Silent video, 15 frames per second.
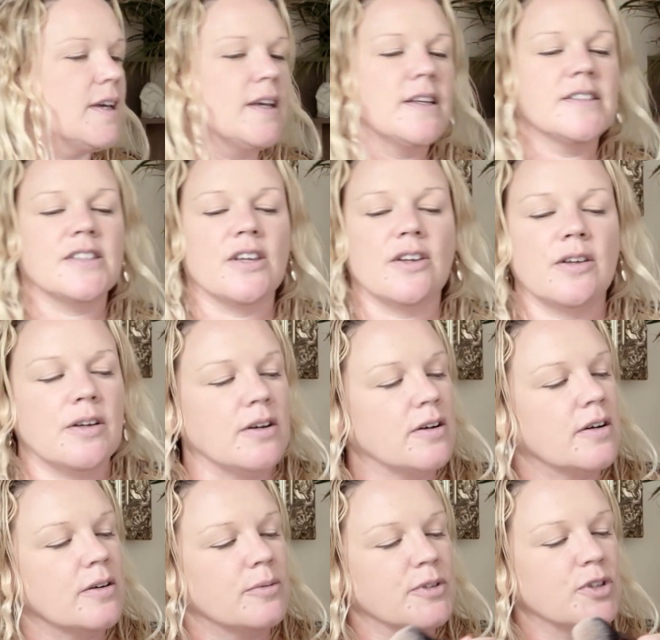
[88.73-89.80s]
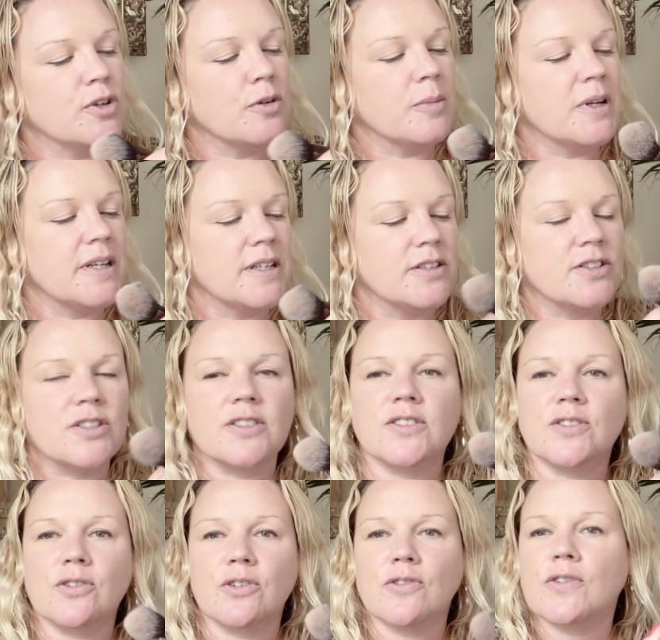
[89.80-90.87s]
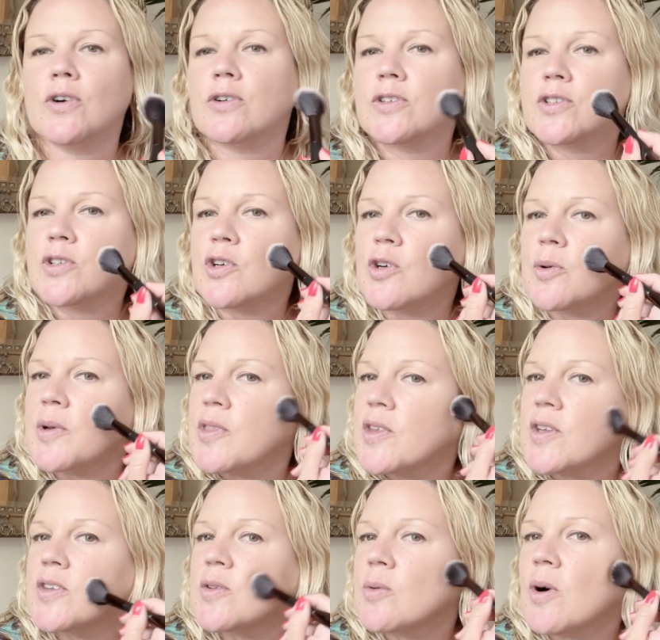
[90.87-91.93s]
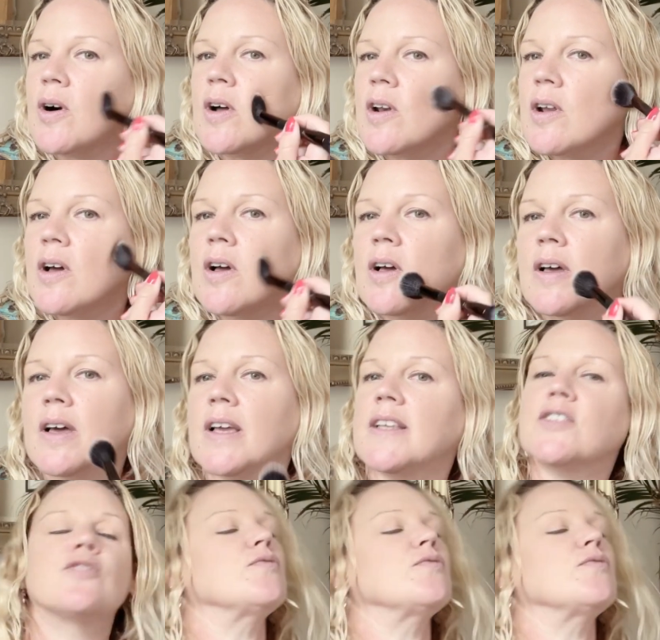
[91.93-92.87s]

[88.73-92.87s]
So I would normally just sort of contour with this one. It's